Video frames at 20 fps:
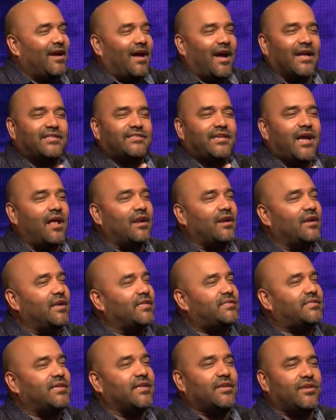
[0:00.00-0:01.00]
I tell her,
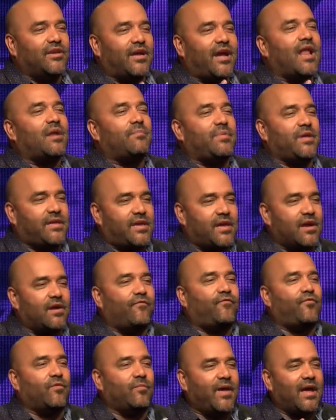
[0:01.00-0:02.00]
listen, you got to be
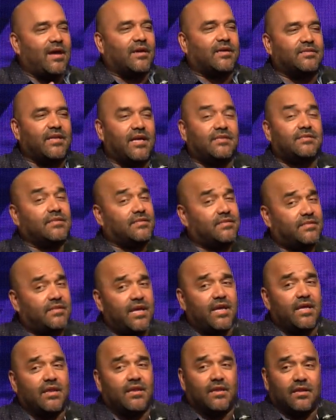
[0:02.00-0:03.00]
careful, man, because that's a
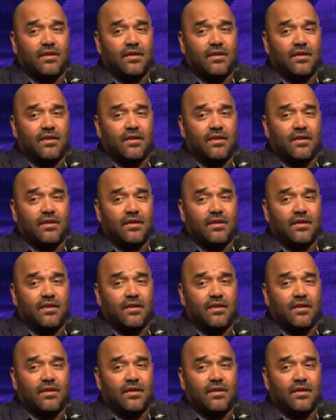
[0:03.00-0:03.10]
sin.